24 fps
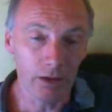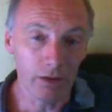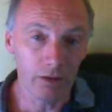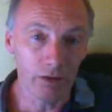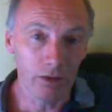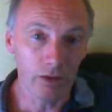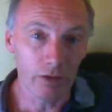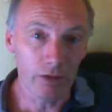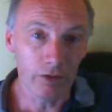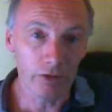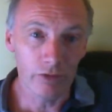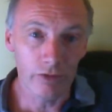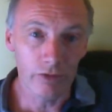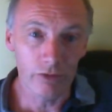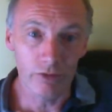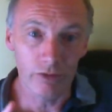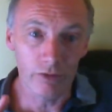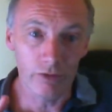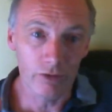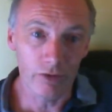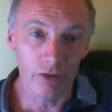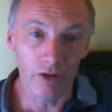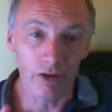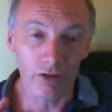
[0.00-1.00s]

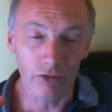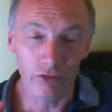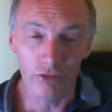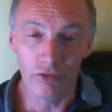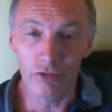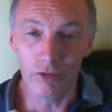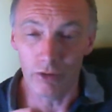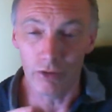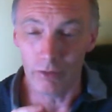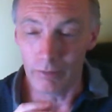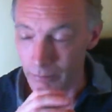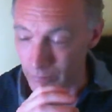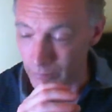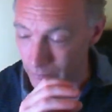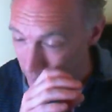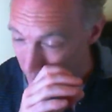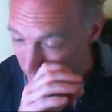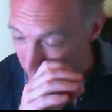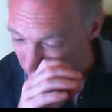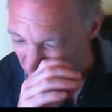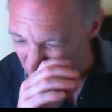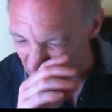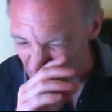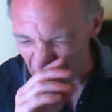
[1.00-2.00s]
there's some
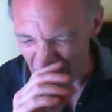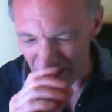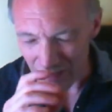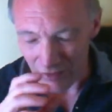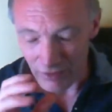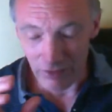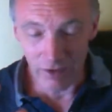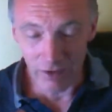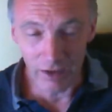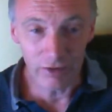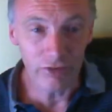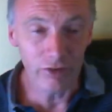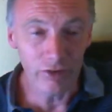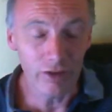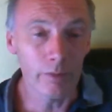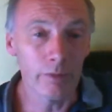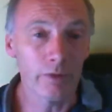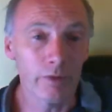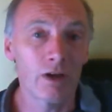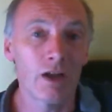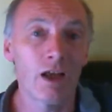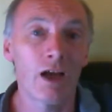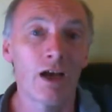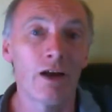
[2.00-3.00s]
system,
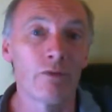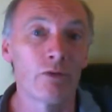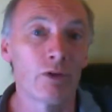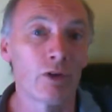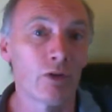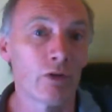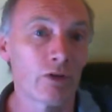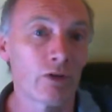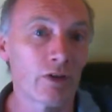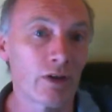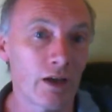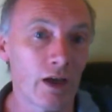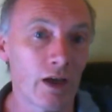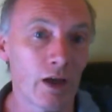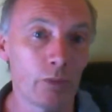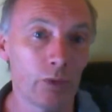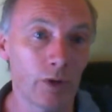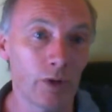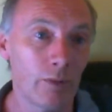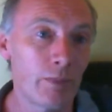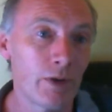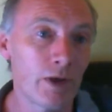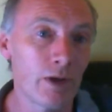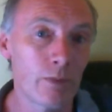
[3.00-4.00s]
we're going to have to look at it,
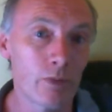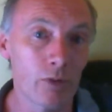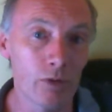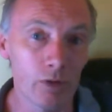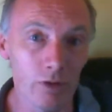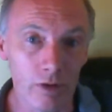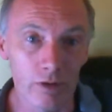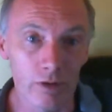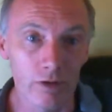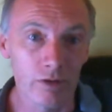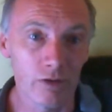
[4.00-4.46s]
where people can